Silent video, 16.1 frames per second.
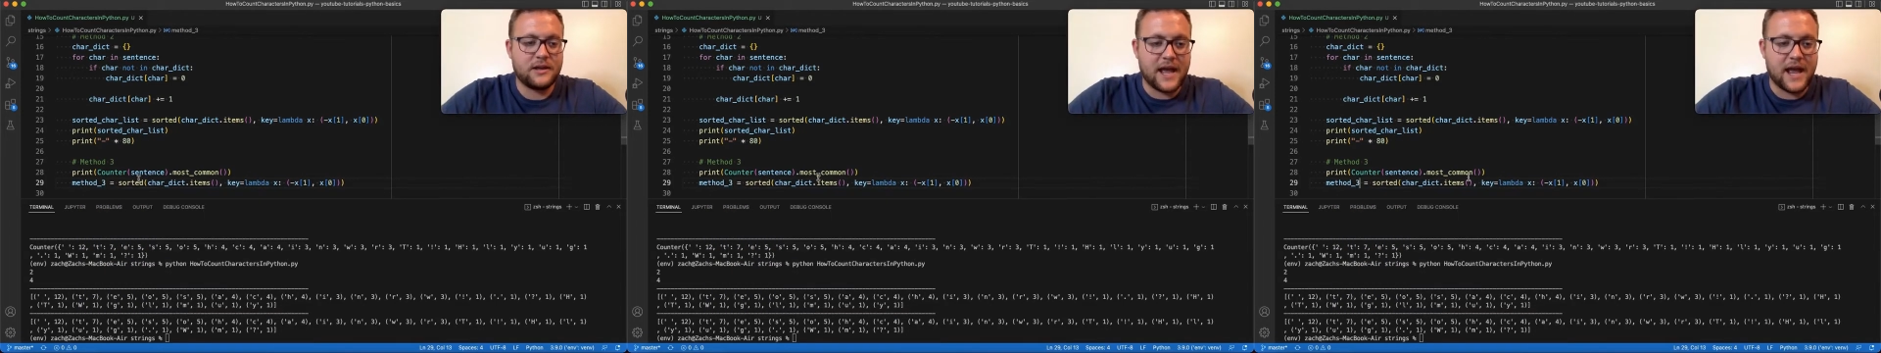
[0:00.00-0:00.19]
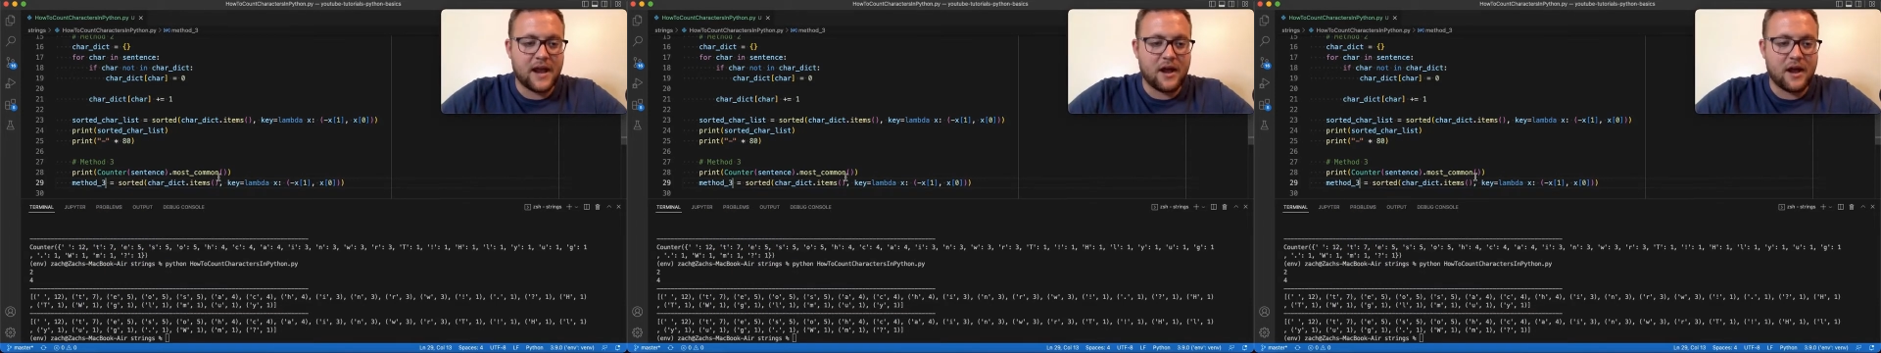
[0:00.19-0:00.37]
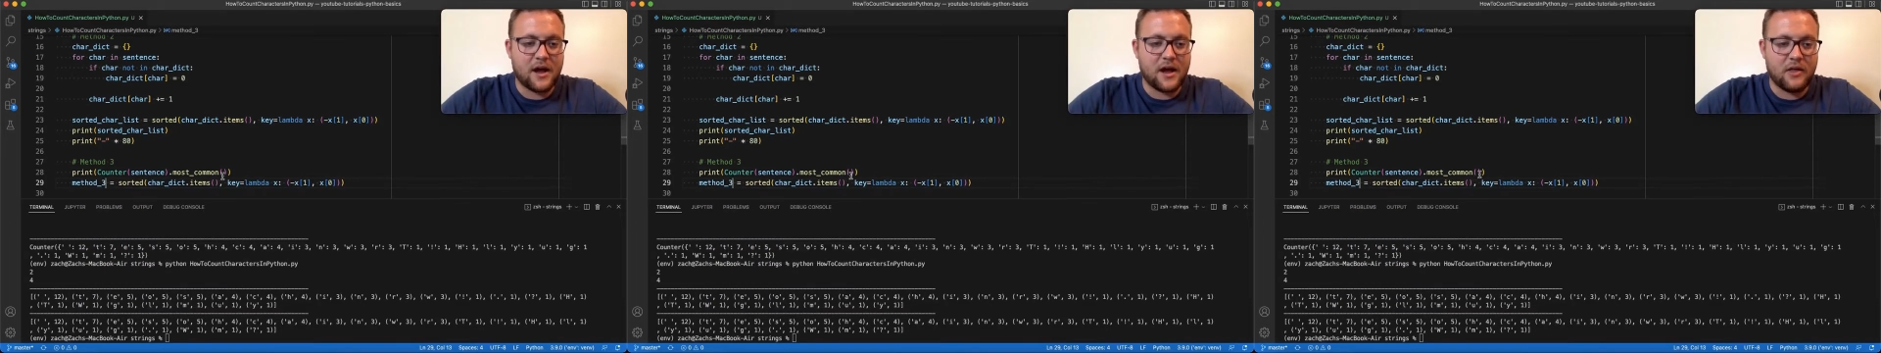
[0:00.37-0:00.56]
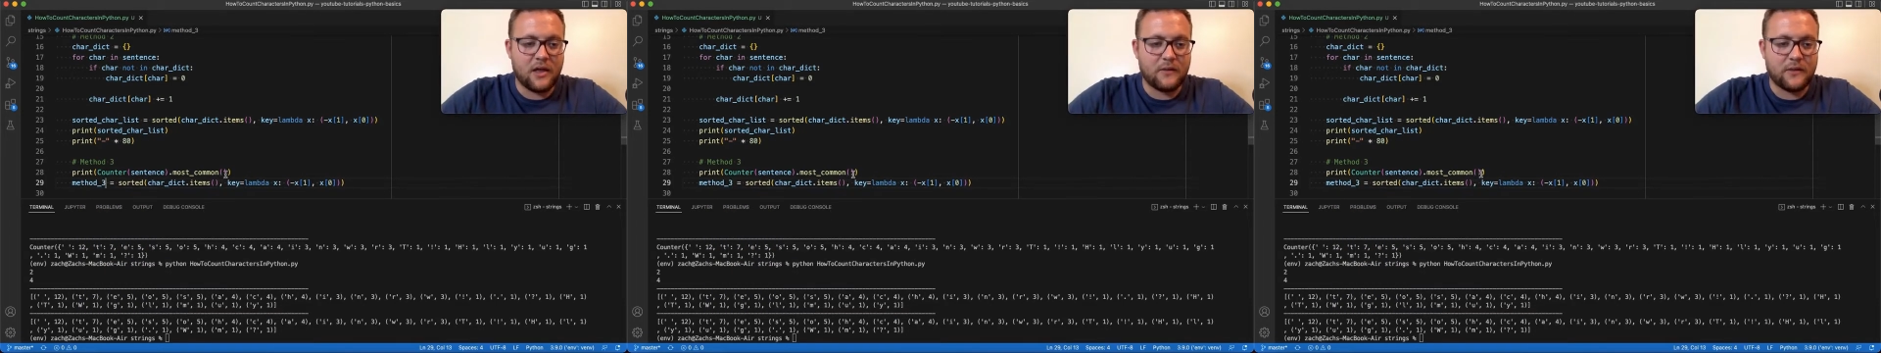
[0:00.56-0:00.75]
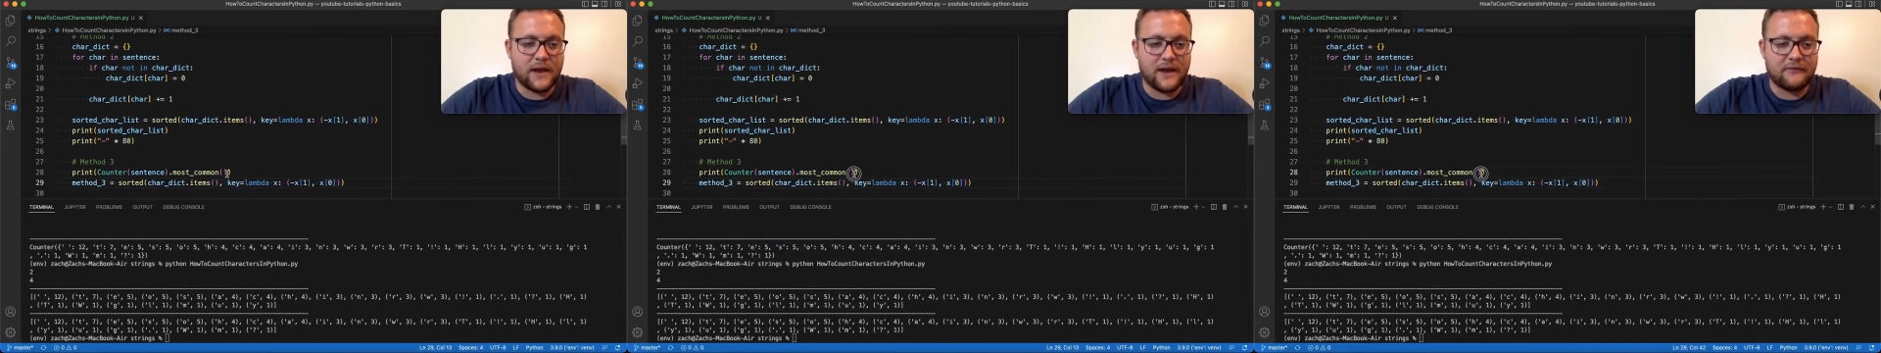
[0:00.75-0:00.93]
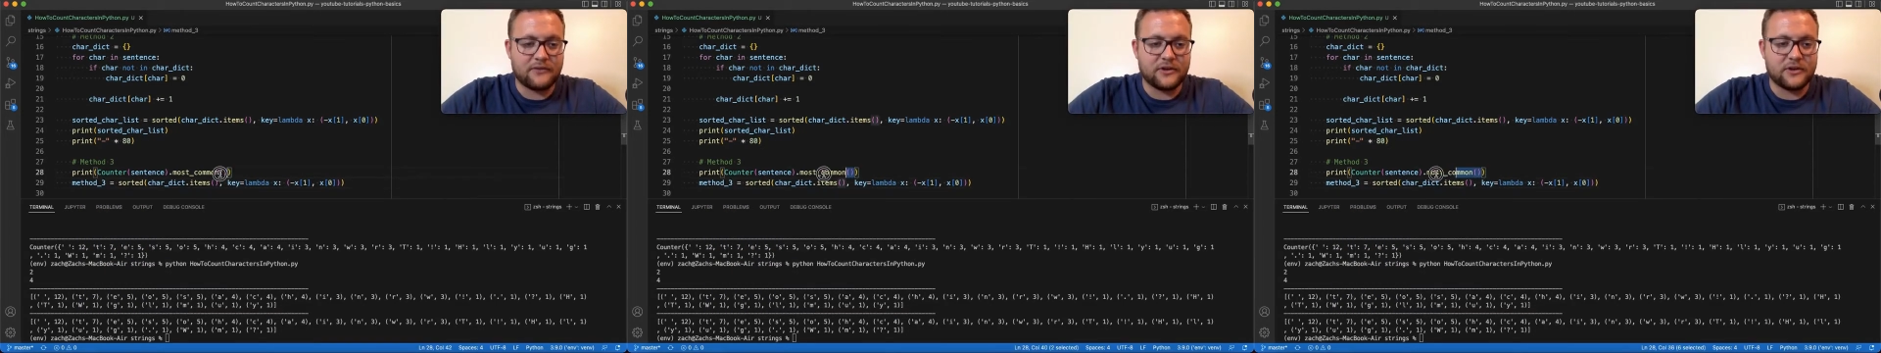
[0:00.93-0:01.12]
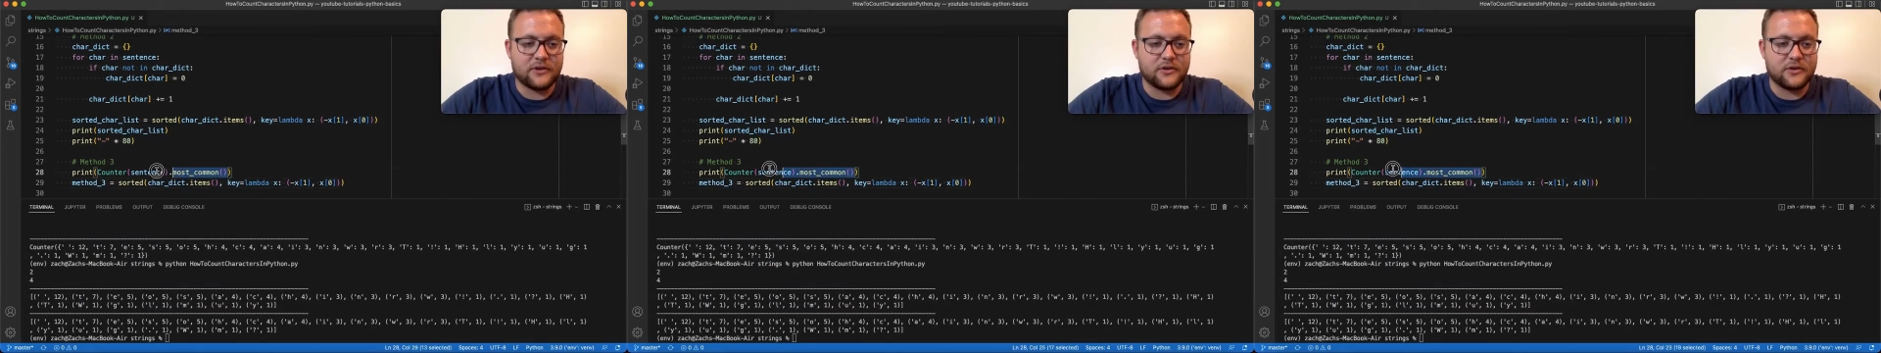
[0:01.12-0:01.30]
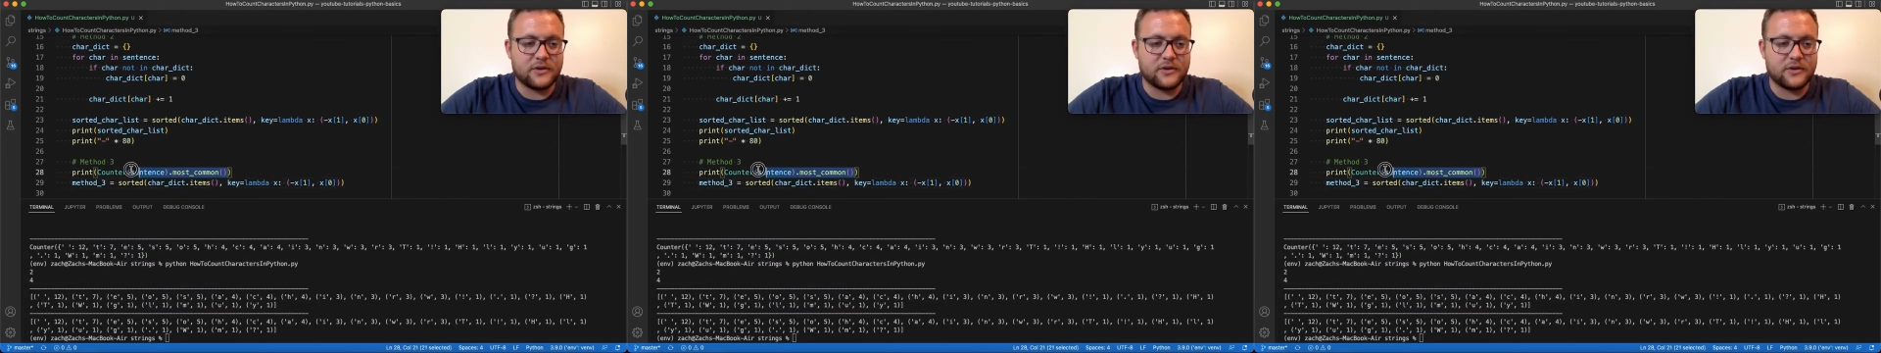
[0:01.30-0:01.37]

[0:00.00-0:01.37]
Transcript: And all I would have to do